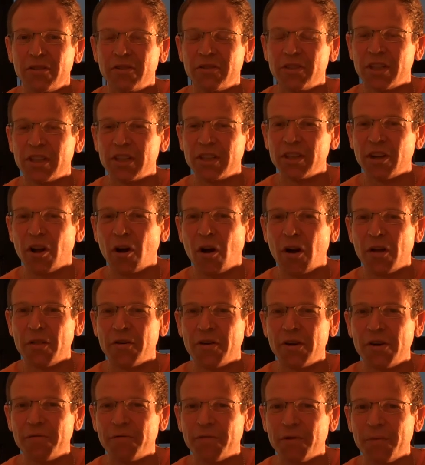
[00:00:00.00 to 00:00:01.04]
using no
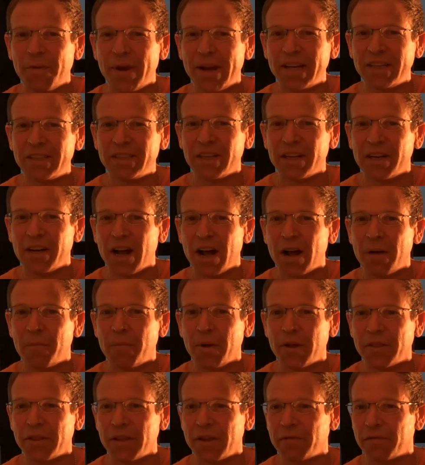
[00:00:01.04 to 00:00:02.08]
other information
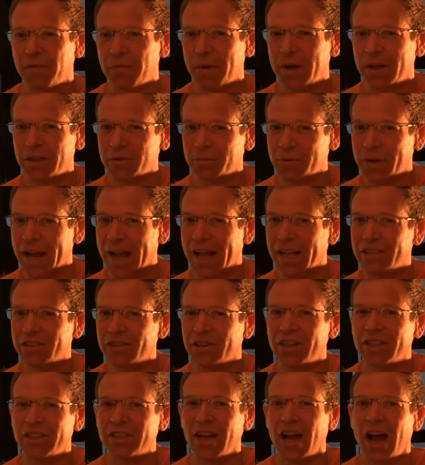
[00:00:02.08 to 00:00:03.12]
but the information we
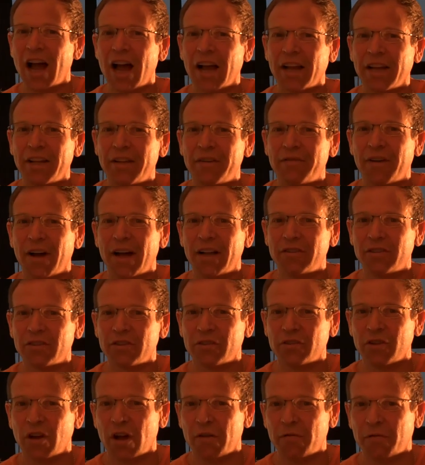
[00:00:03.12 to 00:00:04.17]
enter into Hockey Advisor
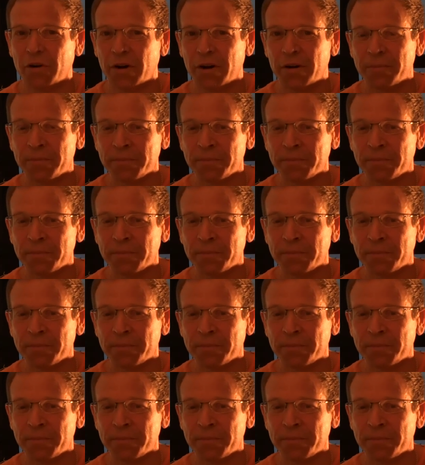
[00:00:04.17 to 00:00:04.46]
software.